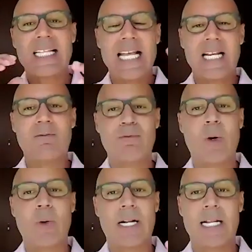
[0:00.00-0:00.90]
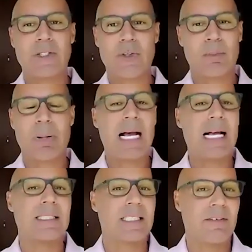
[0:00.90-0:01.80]
that eroded any sort of
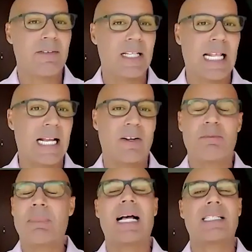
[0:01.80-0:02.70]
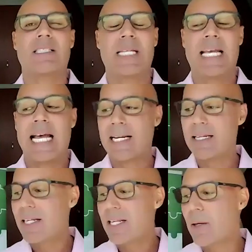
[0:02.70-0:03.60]
positivity that I could have possibly had
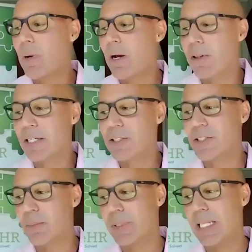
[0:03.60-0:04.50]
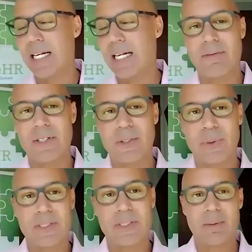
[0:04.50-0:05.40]
in my relationship with that
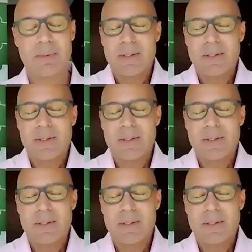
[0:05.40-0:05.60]
individual. So